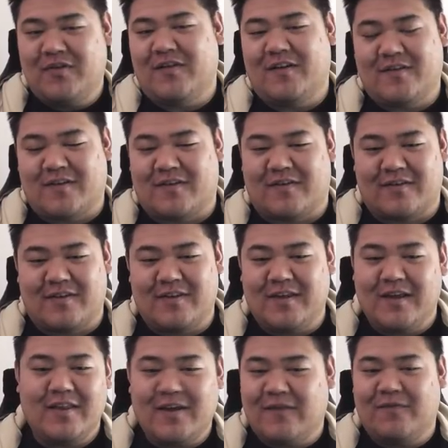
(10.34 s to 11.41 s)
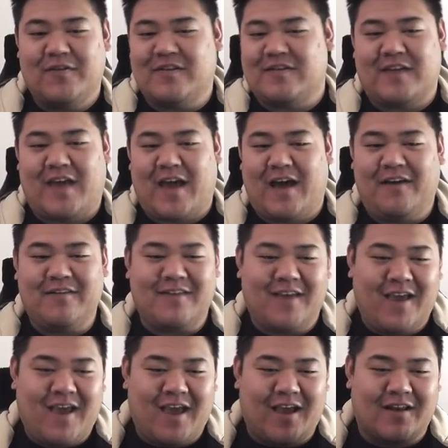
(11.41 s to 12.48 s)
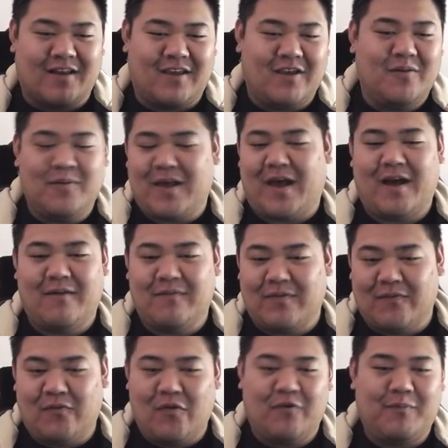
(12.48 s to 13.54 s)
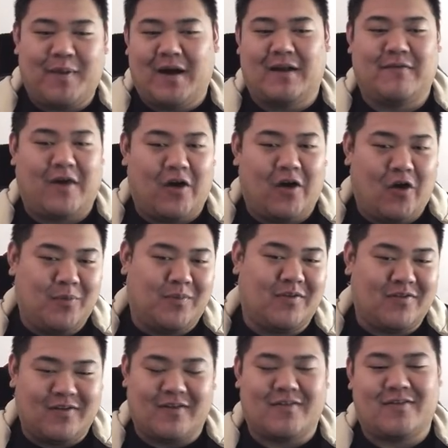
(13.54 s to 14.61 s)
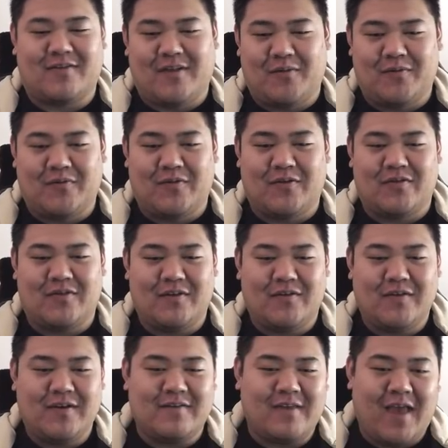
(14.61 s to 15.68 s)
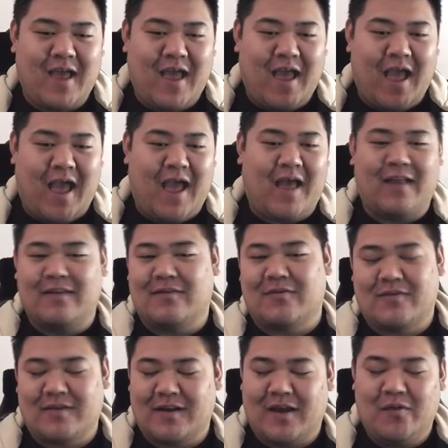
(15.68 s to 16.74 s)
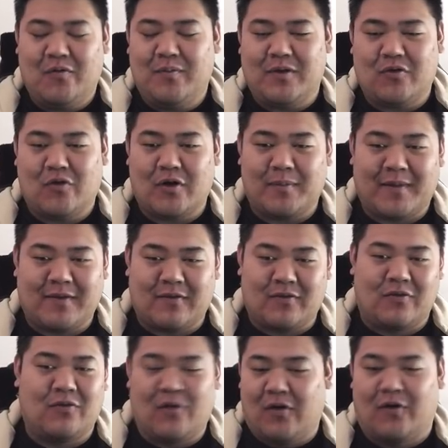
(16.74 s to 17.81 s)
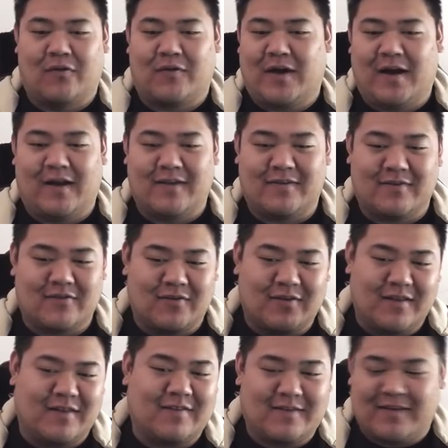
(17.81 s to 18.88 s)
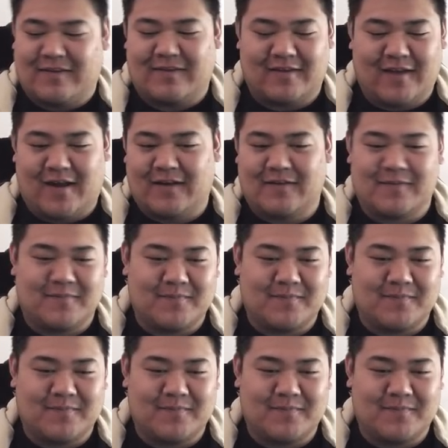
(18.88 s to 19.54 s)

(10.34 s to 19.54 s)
6 is nearly officially out and here we have the fourth part of our Opus 6 set review series, and today we'll be talking about the new Earth cards, so let's get started.